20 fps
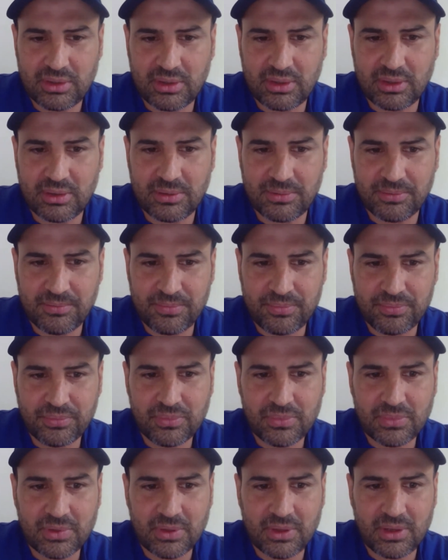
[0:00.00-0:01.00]
Uh,
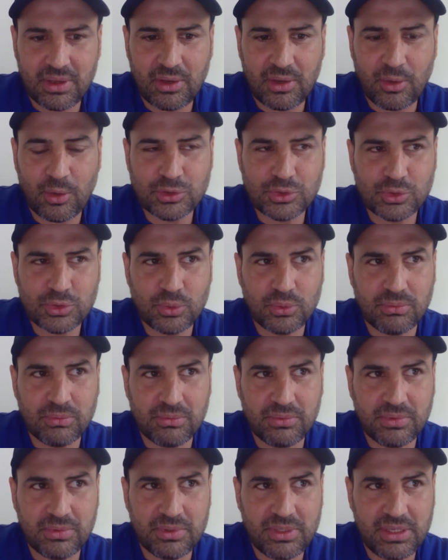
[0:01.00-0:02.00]
Also,
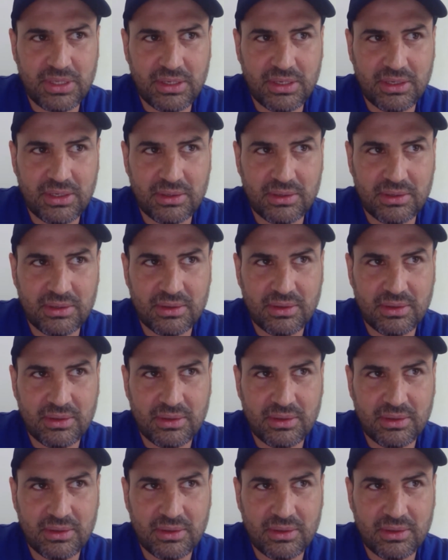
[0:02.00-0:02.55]
the